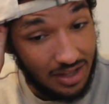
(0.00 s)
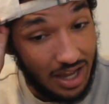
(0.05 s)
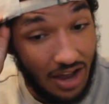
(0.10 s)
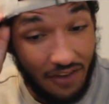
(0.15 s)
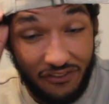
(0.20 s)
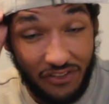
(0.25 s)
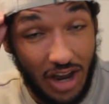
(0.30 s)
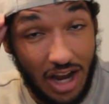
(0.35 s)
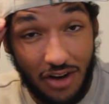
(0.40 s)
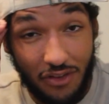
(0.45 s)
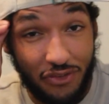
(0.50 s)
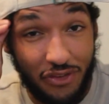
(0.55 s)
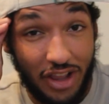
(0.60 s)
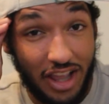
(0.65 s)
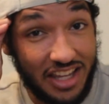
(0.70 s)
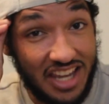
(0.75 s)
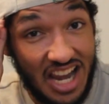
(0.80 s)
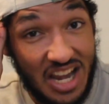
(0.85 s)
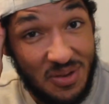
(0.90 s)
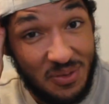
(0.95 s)
I, feel, I don't feel
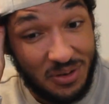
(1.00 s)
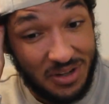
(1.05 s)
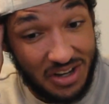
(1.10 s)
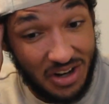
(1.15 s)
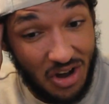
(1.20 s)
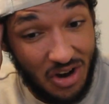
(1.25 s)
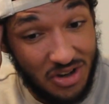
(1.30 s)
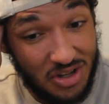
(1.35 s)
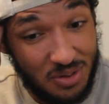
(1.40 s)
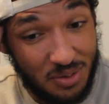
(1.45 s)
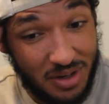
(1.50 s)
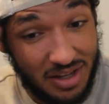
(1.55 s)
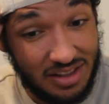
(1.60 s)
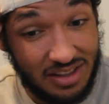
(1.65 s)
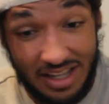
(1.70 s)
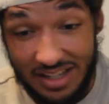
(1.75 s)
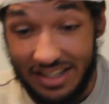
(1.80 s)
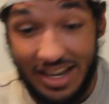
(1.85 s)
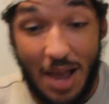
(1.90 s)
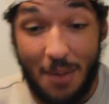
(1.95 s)
like anyone can argue it.
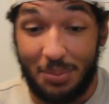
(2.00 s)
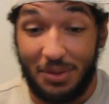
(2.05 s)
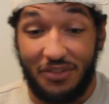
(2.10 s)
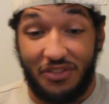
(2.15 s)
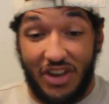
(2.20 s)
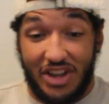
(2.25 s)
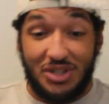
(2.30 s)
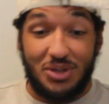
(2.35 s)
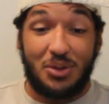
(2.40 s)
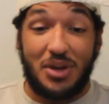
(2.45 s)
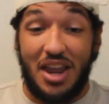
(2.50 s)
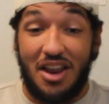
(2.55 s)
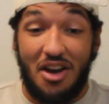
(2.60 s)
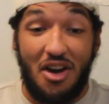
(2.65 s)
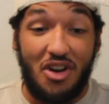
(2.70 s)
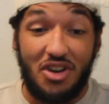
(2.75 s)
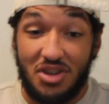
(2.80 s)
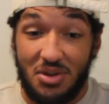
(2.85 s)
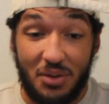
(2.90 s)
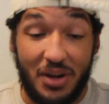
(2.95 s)
Like Napoli fans, you can't
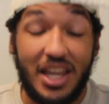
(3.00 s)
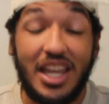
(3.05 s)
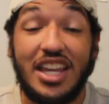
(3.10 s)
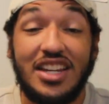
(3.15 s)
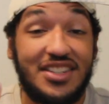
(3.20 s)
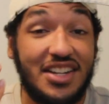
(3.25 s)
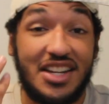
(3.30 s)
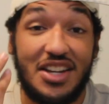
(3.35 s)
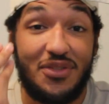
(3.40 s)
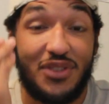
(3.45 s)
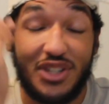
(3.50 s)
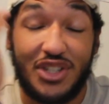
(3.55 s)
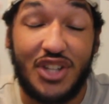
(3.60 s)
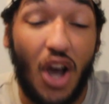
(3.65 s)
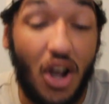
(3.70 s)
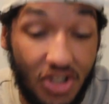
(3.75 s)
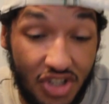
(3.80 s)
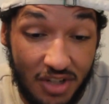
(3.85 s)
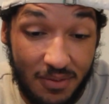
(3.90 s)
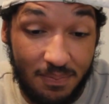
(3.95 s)
argue it. He didn't even
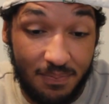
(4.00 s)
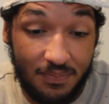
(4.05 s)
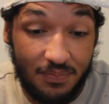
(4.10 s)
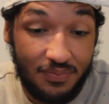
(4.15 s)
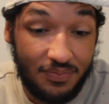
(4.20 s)
touch him.